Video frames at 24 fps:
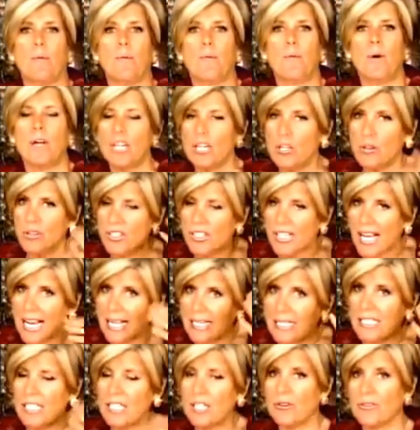What are you
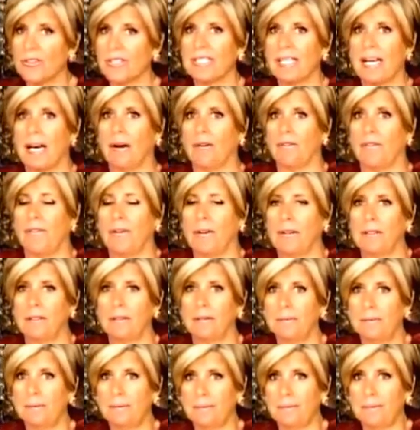saying to yourself?
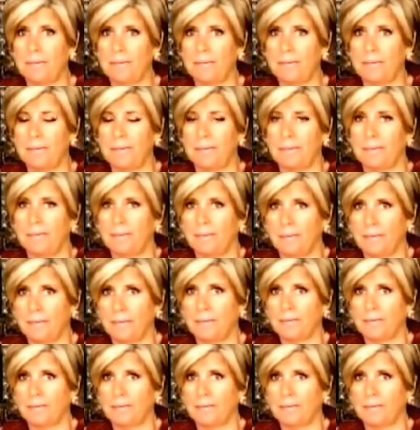Nothing